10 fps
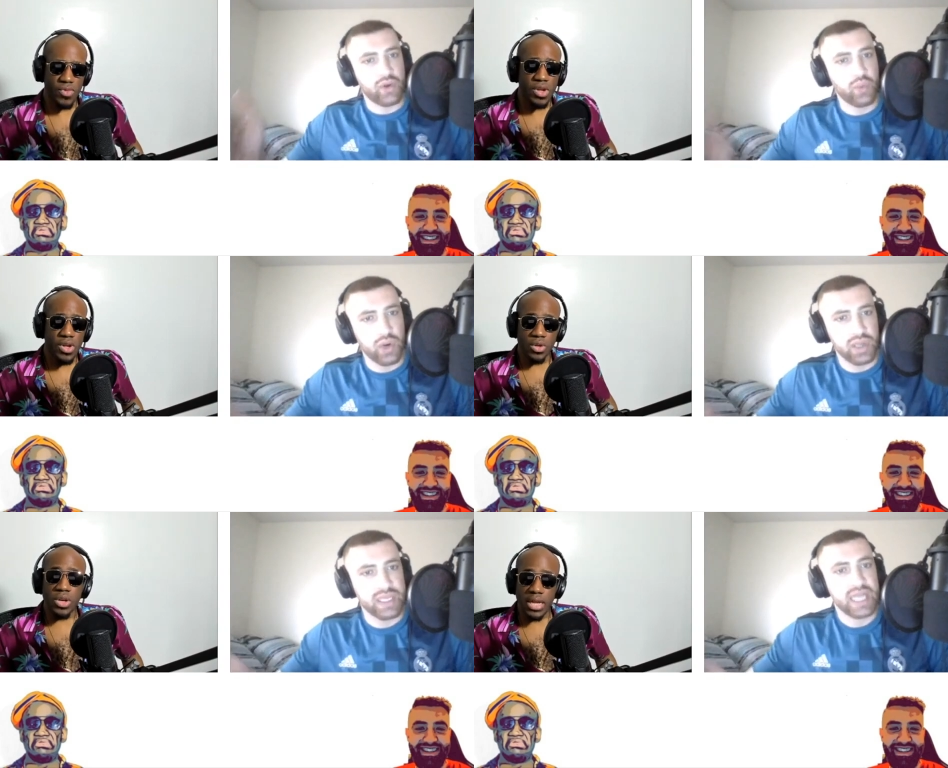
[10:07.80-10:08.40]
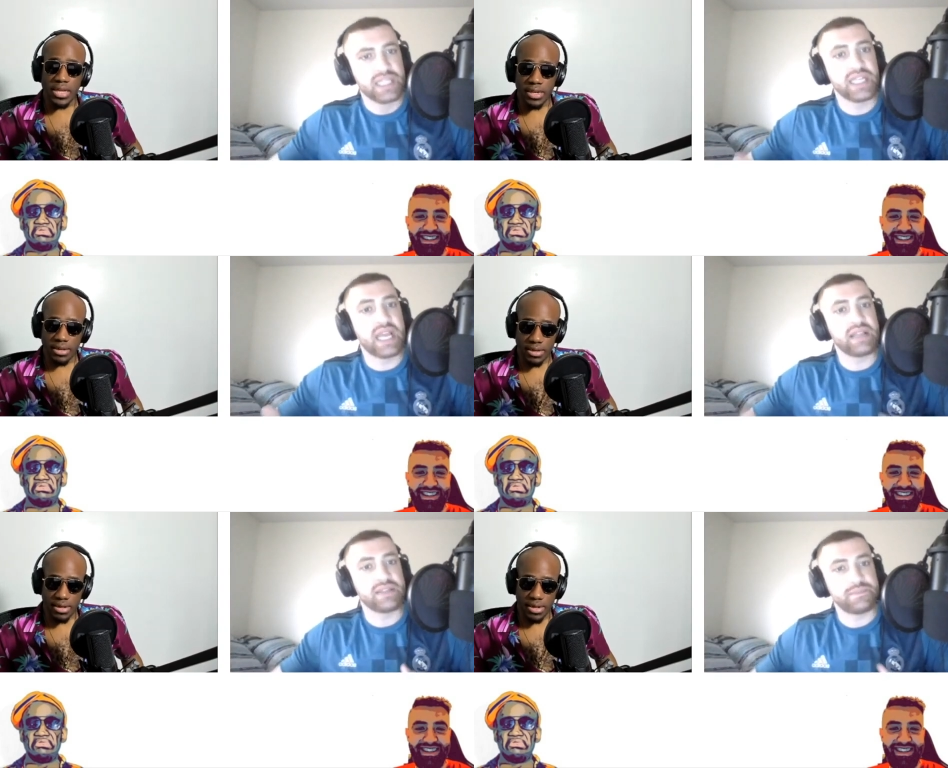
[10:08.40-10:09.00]
Speaker 1: world
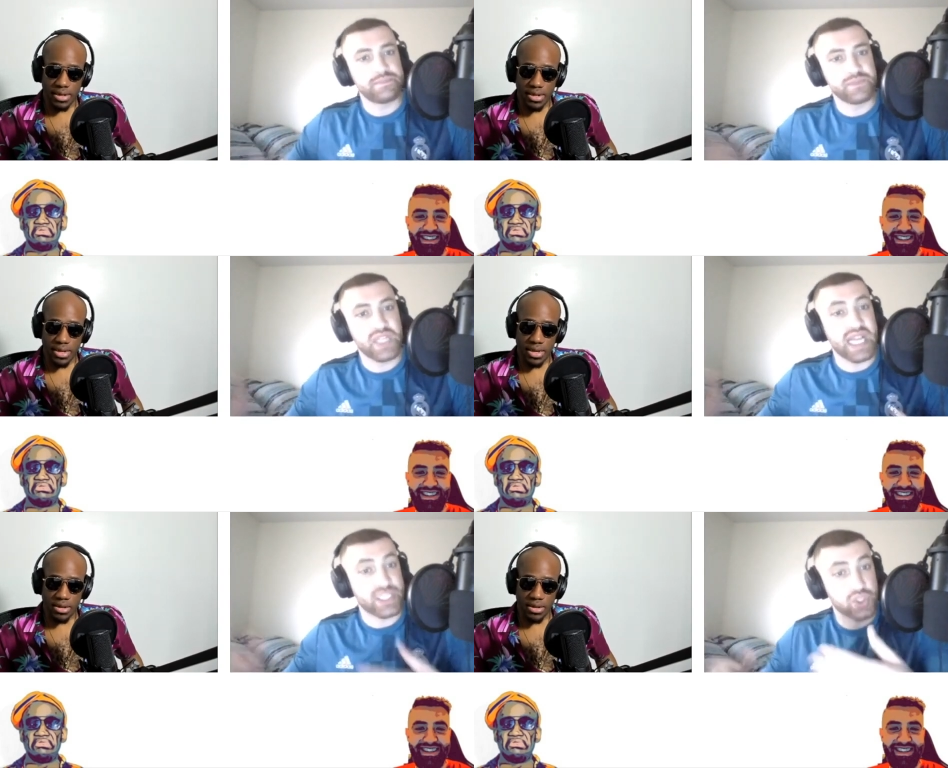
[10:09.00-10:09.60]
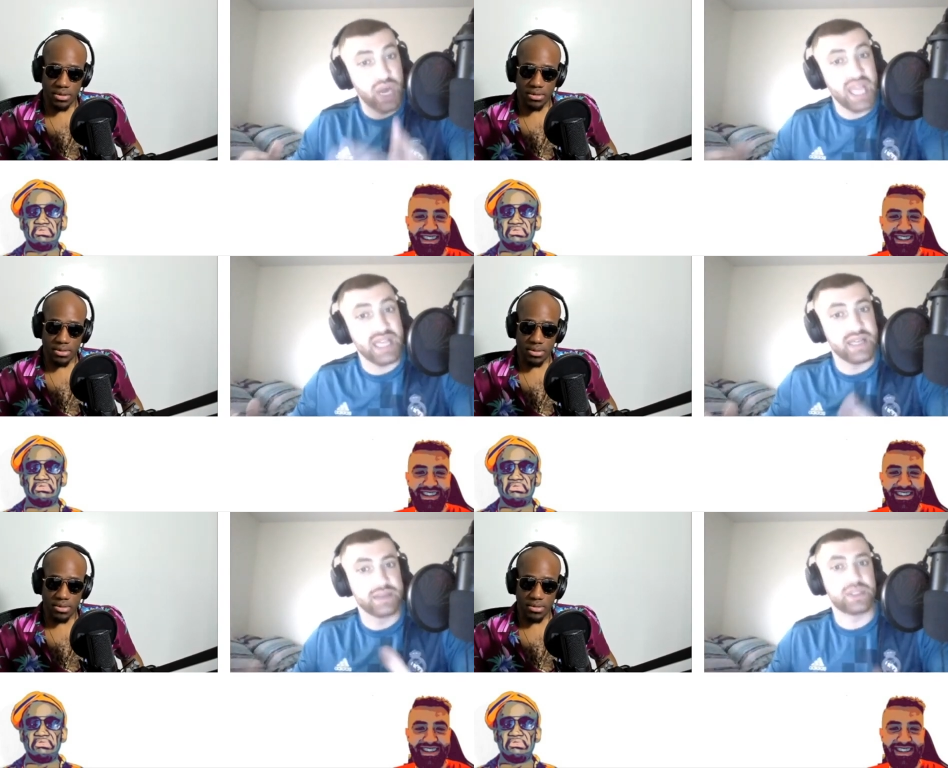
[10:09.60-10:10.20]
to get it, trade,
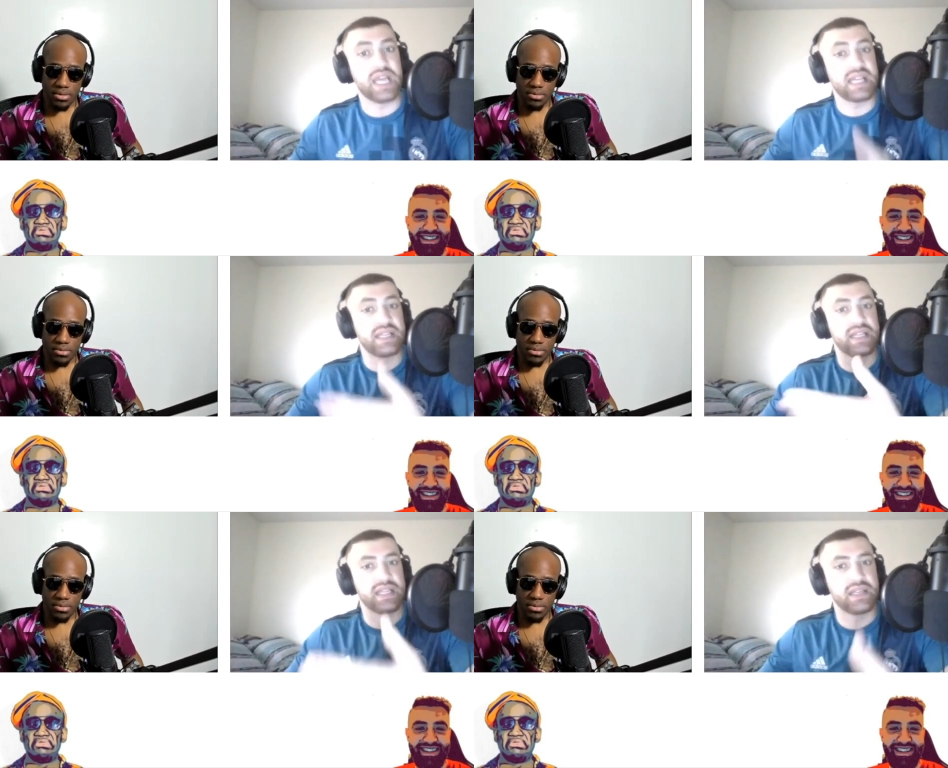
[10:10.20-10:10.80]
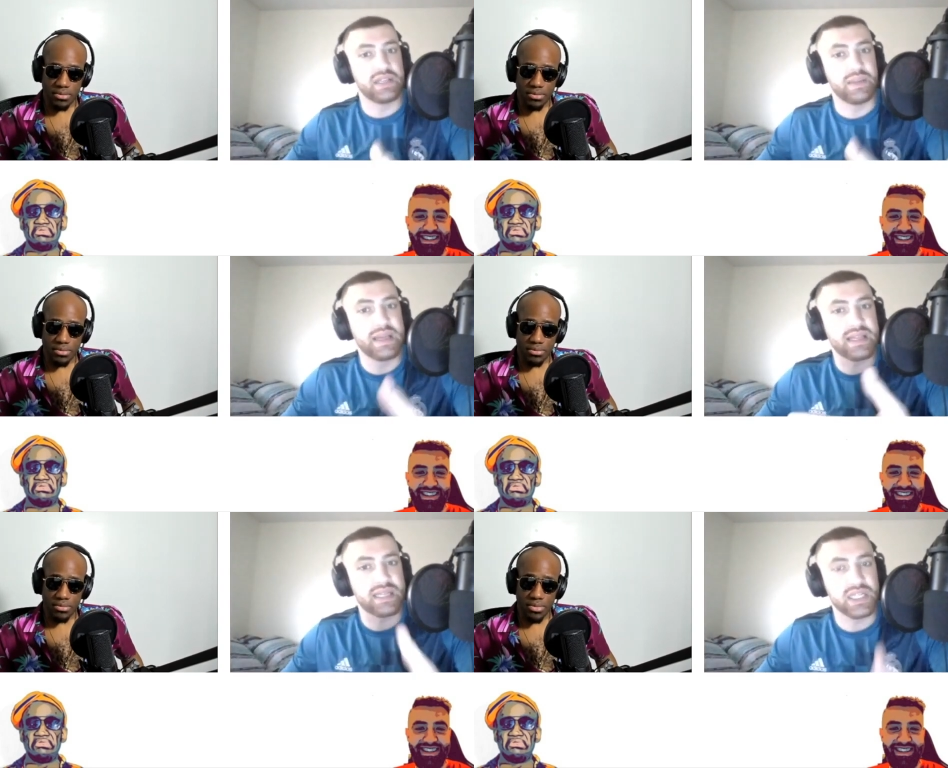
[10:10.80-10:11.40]
to get to, to, to make the
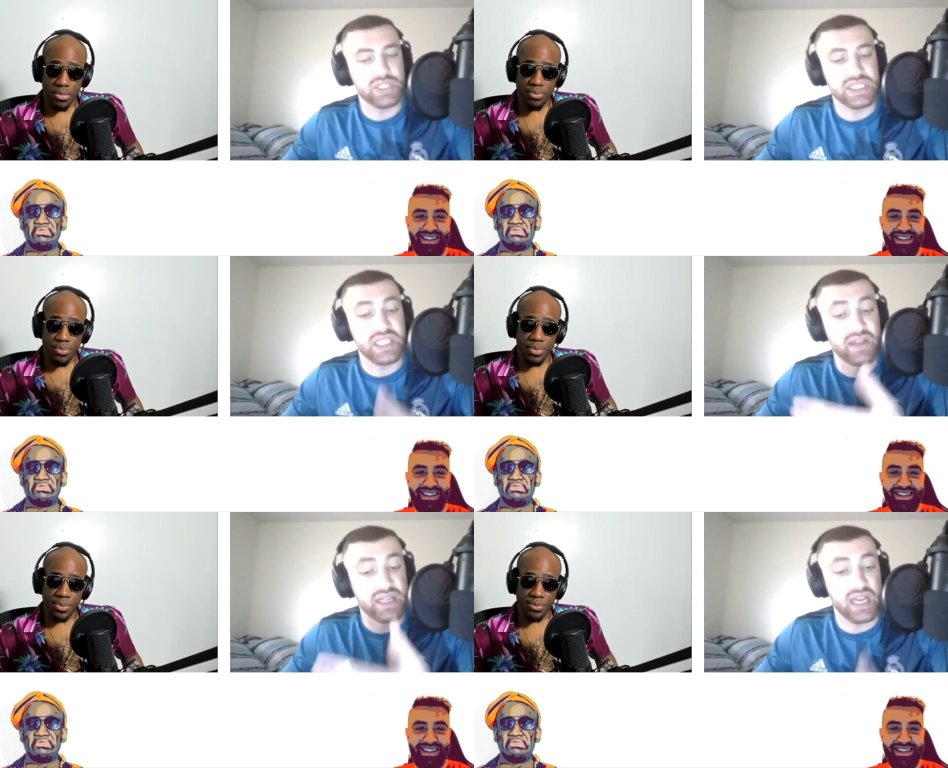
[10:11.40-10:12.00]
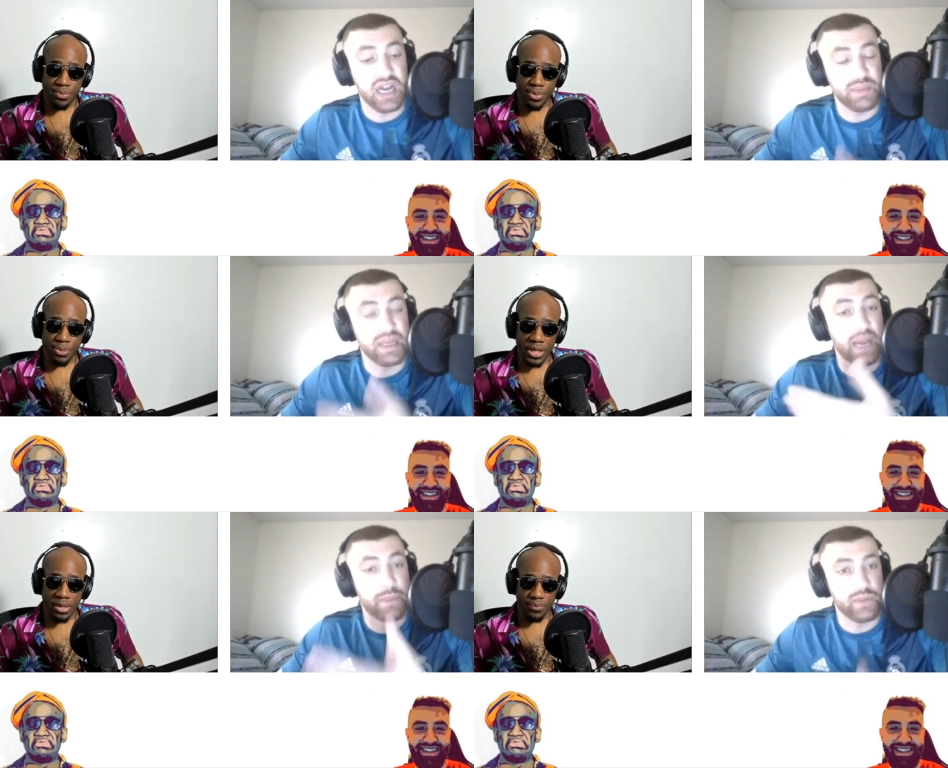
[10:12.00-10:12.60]
country, the economy up
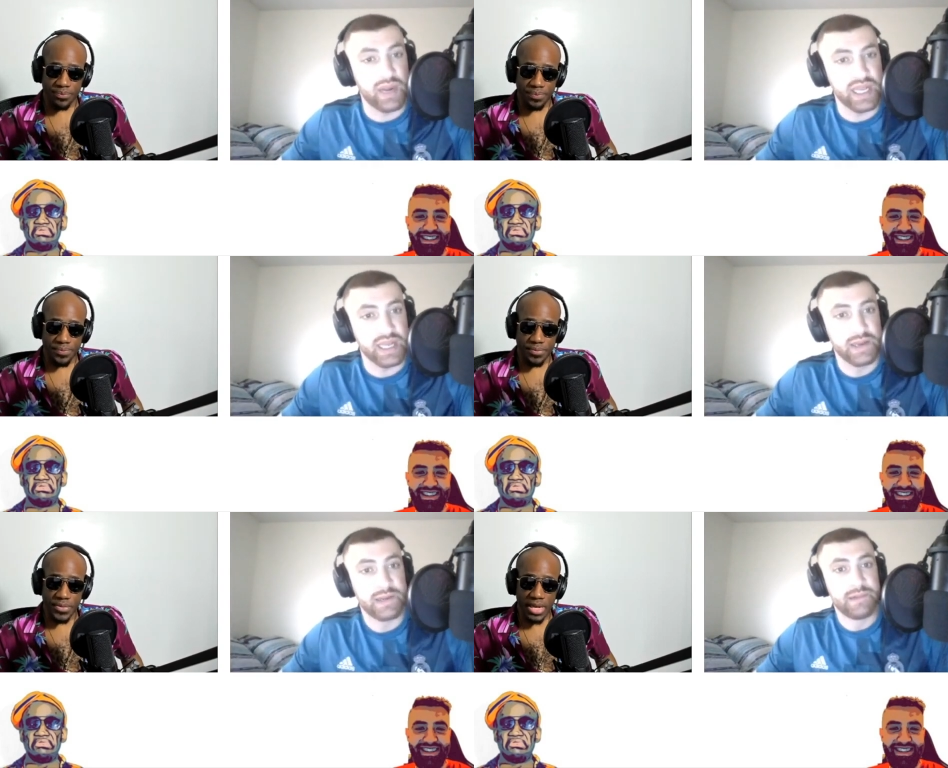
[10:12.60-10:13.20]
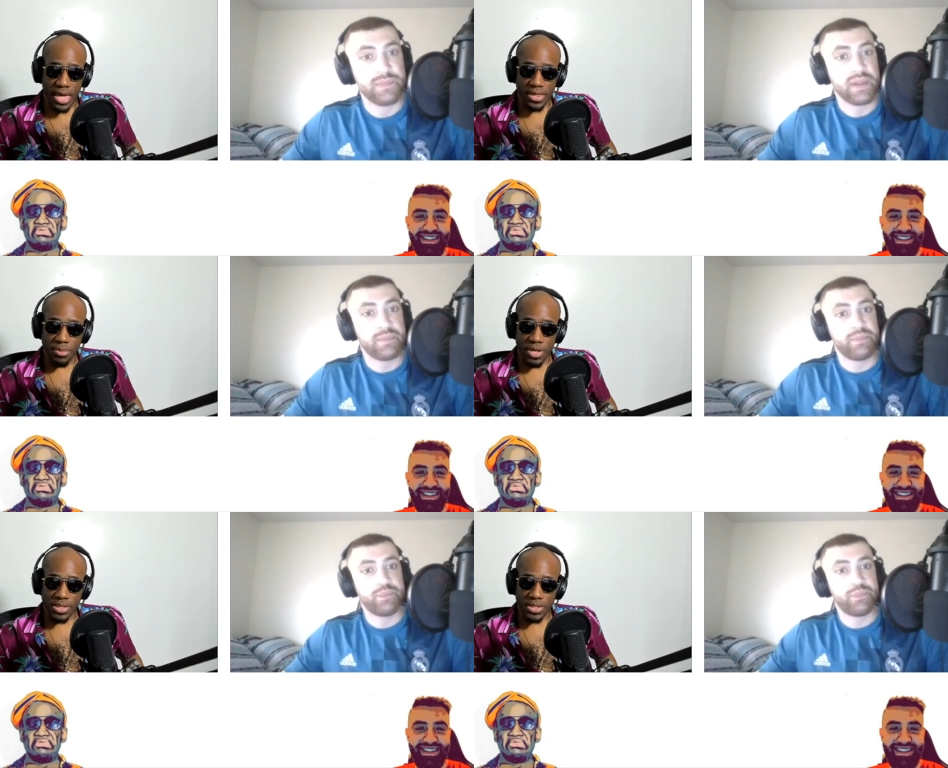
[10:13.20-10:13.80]
and running. I think
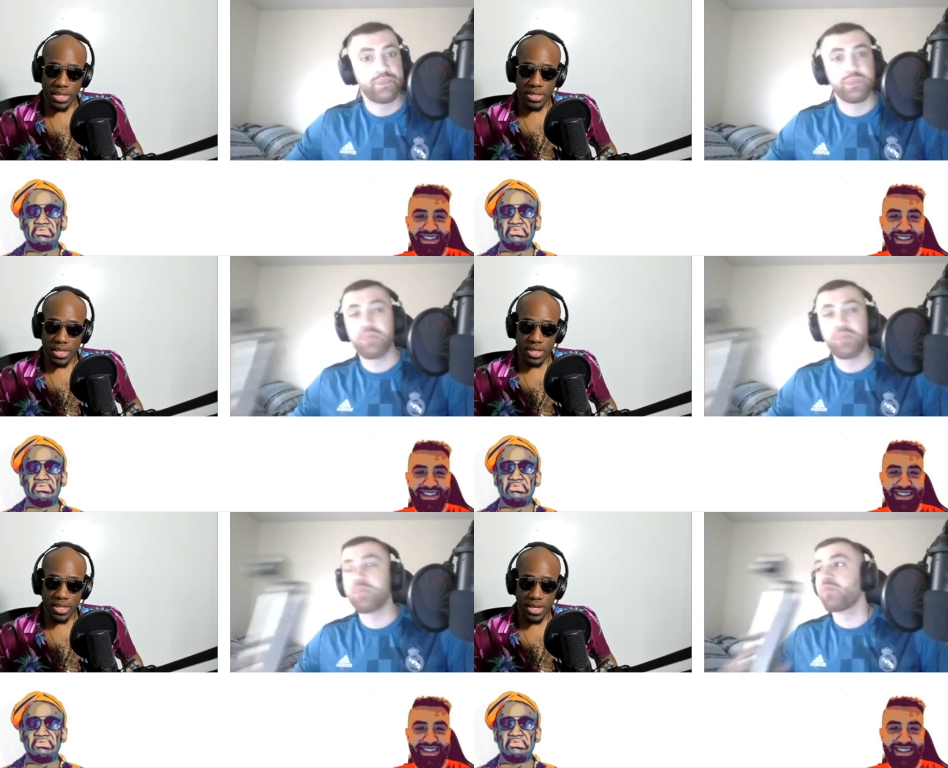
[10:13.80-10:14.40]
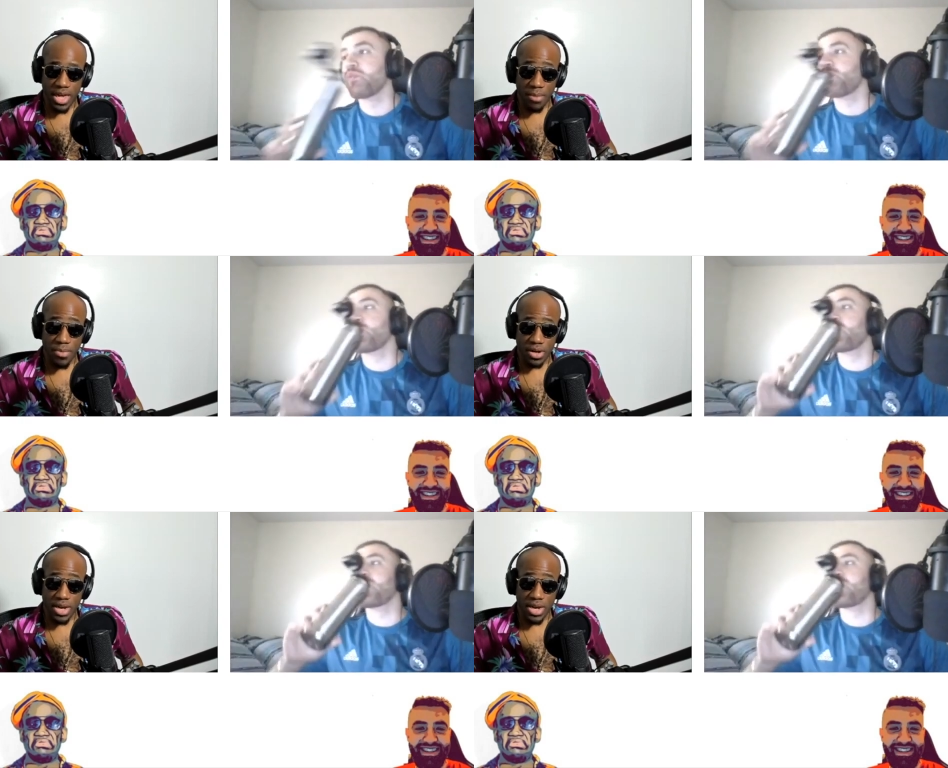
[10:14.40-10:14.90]
Speaker 2: because the thing, the thing that America